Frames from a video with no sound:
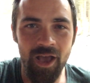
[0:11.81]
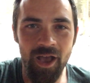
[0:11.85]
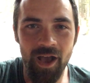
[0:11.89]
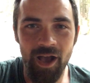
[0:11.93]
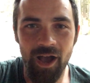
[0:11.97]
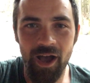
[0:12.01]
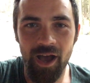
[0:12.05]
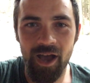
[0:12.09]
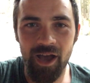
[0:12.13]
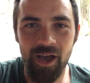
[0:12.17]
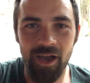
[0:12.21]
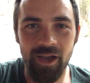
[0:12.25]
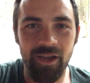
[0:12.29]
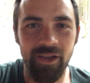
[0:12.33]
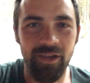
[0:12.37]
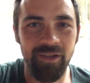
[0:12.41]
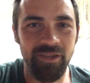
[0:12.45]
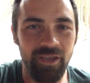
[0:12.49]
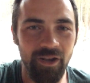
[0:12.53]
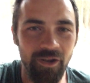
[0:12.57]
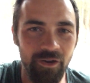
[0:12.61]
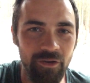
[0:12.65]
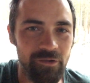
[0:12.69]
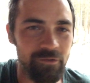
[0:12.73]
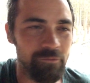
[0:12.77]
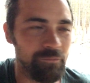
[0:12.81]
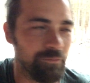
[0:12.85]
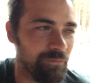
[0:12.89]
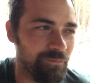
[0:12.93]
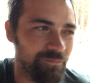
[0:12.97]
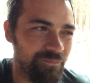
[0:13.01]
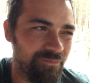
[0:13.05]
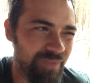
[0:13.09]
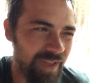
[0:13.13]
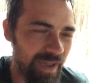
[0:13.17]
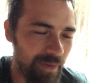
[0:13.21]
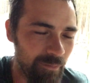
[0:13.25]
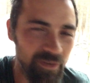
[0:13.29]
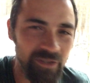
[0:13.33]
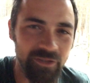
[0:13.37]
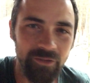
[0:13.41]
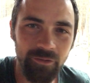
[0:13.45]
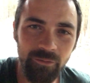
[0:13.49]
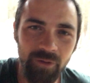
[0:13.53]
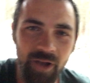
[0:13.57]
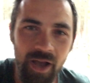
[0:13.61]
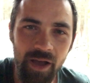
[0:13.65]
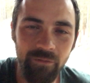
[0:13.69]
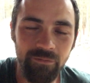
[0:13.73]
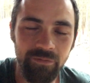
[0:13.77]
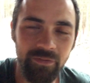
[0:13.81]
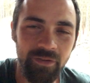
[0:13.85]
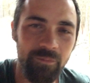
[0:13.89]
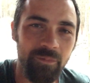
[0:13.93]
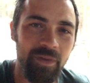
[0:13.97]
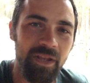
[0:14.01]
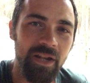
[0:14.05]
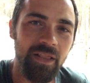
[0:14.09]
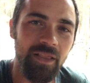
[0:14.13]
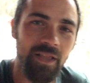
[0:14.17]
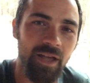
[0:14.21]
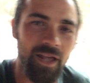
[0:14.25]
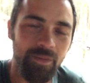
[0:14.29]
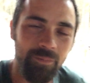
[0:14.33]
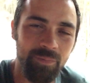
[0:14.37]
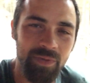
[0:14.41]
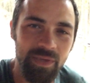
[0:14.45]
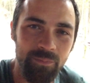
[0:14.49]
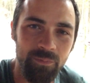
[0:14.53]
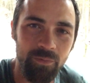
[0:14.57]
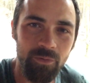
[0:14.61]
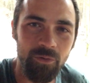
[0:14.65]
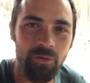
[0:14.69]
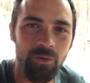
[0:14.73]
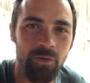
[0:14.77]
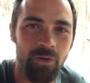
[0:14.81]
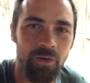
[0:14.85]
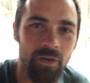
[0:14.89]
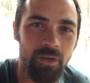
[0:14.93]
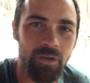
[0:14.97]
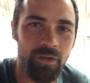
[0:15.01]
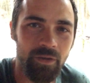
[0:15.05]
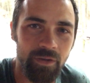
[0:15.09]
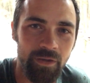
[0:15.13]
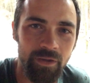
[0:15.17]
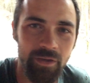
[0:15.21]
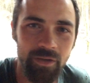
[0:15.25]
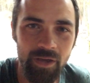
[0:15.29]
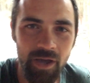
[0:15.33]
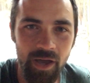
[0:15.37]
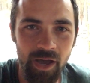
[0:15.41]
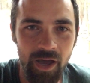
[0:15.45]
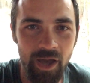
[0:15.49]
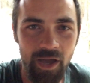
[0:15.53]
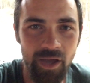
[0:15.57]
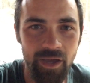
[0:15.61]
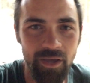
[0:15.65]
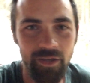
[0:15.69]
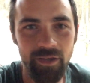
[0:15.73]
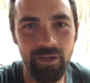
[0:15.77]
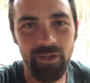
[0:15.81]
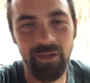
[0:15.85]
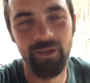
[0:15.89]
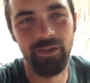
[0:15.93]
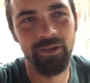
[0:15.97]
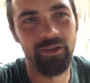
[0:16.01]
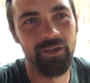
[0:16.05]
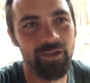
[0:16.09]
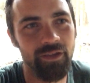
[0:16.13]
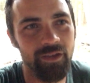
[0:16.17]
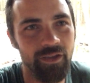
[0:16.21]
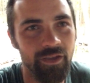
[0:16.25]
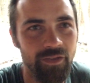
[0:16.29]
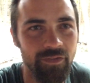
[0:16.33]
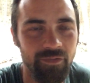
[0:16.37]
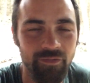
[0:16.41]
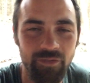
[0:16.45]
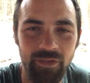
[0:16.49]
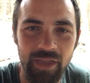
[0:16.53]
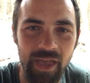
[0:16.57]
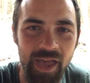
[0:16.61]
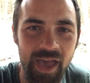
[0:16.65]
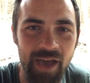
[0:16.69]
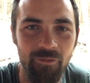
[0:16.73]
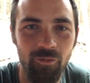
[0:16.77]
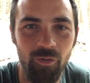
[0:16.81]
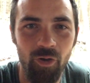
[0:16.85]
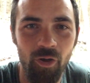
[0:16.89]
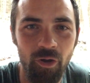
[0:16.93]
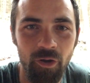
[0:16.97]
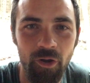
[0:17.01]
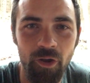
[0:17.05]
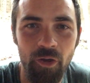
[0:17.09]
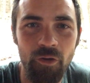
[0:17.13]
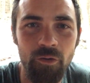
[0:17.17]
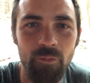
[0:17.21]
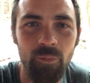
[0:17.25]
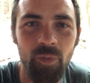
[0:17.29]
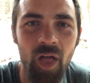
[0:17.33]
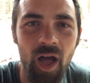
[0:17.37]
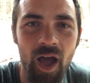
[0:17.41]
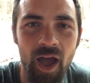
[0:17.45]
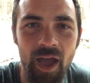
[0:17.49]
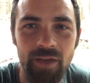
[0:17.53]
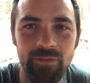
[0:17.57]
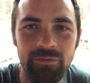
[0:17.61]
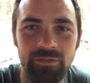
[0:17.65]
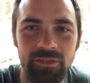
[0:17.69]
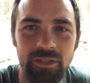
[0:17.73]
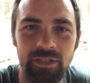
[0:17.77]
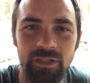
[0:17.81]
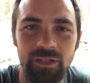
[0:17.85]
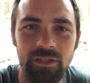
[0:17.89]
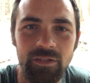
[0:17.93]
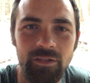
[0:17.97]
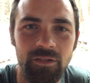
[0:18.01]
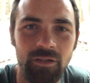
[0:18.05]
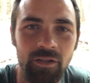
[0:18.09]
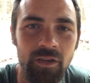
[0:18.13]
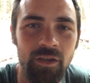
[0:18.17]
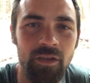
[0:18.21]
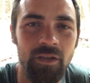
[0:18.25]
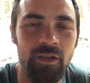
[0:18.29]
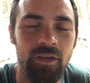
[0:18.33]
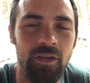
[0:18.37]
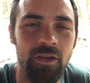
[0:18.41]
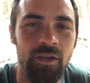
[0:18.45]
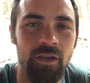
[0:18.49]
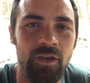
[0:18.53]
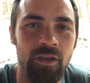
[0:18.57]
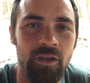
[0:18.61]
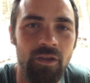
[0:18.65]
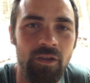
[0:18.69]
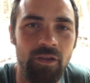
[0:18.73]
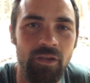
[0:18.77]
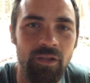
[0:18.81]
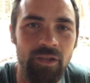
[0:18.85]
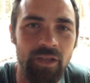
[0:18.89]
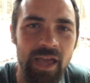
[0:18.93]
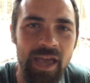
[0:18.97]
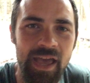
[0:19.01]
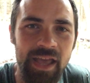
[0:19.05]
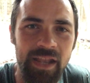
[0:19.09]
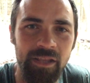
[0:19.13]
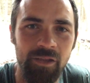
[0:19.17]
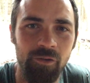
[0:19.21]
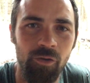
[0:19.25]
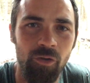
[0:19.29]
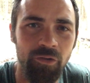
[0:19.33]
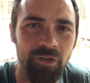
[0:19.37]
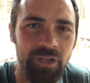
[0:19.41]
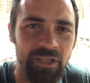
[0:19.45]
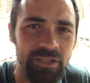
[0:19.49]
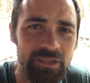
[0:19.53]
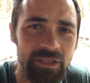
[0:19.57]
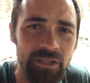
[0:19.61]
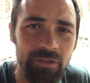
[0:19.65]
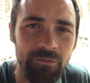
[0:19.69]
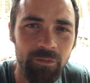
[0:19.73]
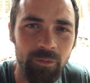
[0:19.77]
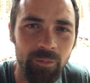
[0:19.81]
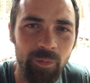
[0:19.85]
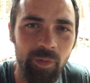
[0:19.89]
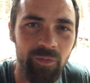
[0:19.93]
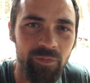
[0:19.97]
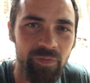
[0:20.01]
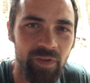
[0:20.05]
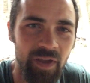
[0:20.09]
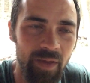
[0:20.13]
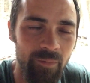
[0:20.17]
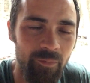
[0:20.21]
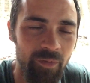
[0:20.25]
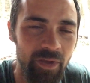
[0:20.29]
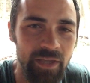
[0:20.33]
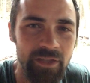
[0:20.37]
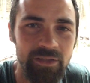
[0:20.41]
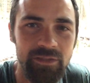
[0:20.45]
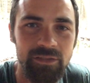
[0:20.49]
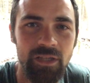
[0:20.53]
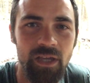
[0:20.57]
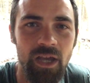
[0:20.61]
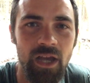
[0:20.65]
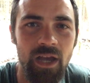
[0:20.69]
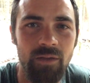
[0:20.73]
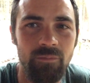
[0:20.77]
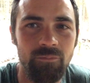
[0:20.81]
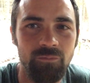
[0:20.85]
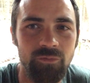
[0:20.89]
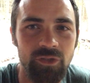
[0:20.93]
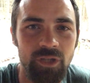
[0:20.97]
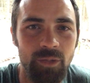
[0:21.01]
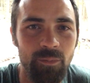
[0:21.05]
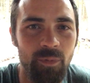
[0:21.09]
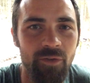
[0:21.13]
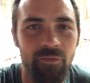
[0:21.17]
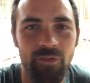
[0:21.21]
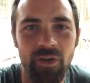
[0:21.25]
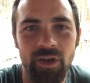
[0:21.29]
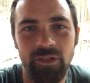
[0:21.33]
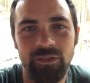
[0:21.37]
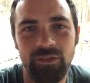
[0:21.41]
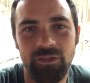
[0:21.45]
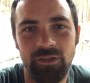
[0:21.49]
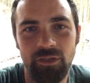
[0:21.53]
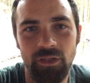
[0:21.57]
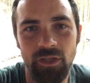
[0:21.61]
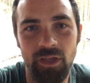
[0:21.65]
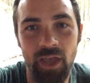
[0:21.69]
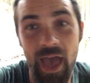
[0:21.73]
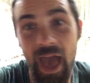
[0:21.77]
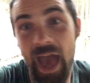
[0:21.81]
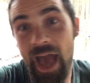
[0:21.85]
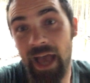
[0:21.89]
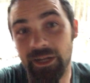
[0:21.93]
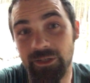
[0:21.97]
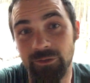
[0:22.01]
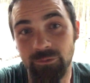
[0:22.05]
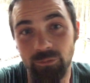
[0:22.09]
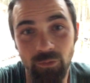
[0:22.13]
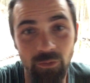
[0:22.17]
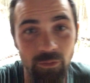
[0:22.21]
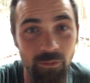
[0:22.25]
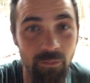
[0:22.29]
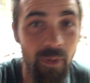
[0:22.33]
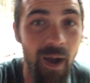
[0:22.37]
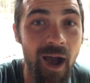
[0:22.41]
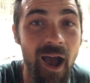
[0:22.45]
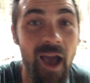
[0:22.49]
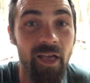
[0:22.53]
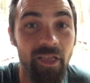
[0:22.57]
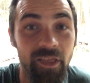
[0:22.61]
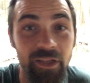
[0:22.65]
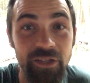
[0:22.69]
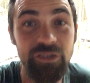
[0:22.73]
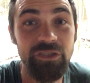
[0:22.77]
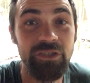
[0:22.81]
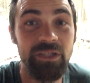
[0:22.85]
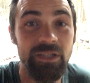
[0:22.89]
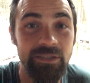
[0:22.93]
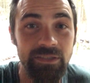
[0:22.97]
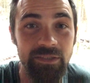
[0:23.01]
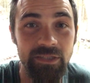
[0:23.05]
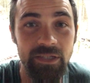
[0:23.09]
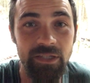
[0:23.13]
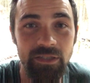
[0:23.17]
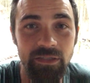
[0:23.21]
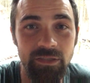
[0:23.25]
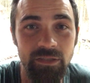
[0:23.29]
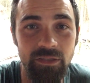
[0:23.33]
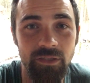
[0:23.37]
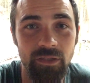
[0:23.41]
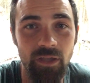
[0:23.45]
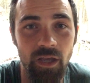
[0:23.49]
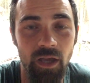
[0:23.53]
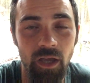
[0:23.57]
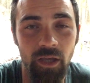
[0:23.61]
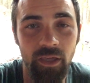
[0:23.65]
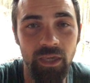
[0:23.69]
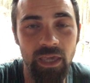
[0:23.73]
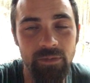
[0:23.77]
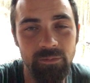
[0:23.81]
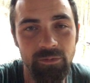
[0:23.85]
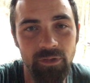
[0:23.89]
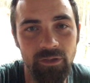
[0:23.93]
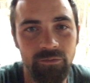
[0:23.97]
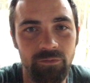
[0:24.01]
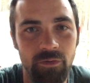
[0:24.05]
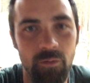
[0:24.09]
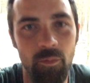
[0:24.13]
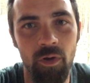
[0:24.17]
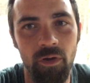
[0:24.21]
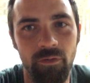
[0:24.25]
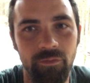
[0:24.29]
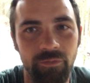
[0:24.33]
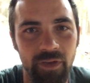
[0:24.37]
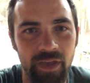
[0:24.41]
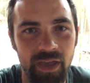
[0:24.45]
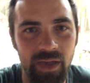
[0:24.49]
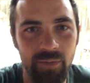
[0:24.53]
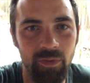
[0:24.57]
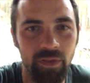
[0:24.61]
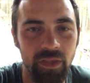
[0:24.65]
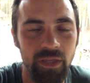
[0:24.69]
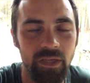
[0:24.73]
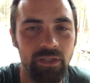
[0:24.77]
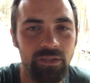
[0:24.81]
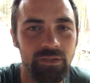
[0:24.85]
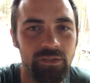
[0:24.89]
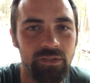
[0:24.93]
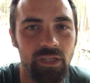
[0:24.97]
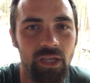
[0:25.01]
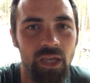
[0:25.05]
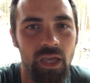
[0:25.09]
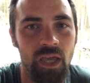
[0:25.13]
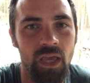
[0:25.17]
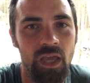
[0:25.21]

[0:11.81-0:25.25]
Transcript: Families are rough. I mean, a lot of people have hard home lives and grow distant from their families. Some of us, actual mileage distance keeps us from our families.